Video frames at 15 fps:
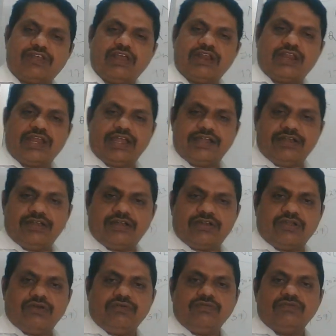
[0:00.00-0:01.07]
I'll write it
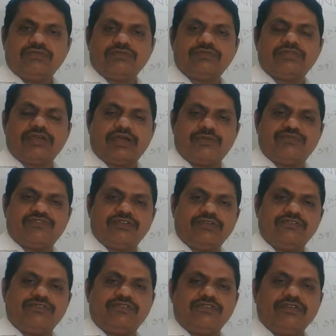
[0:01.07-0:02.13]
now the
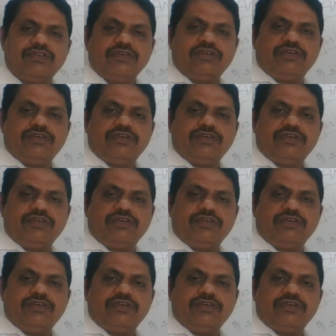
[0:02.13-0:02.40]
options,